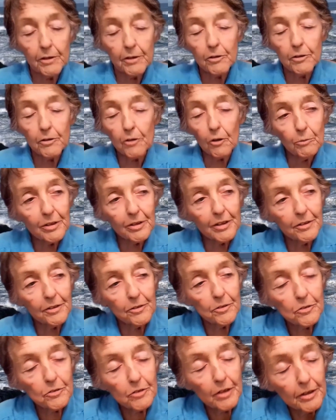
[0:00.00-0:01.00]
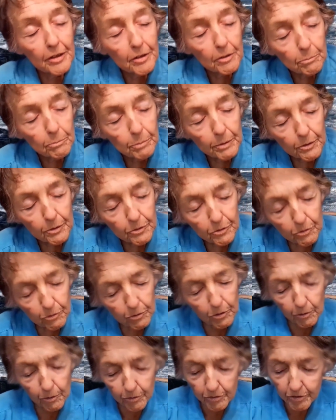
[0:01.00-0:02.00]
you don't really understand it because you
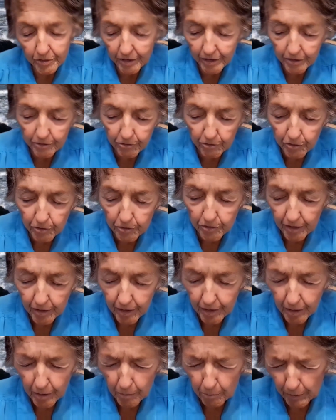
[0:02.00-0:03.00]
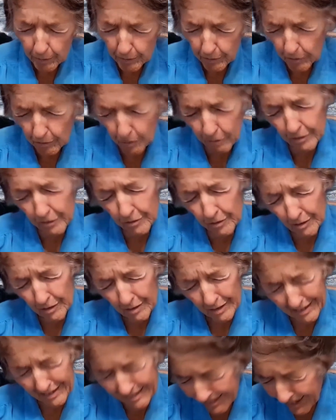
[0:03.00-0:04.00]
know it's dangerous, but you don't
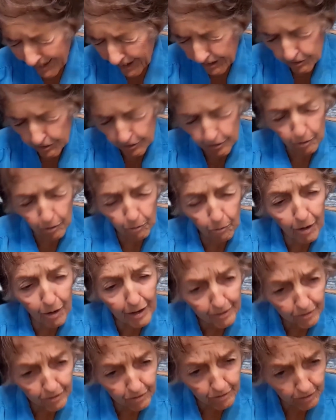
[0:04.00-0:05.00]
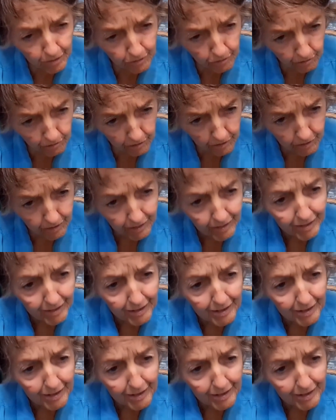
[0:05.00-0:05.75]
exactly know why it's dangerous.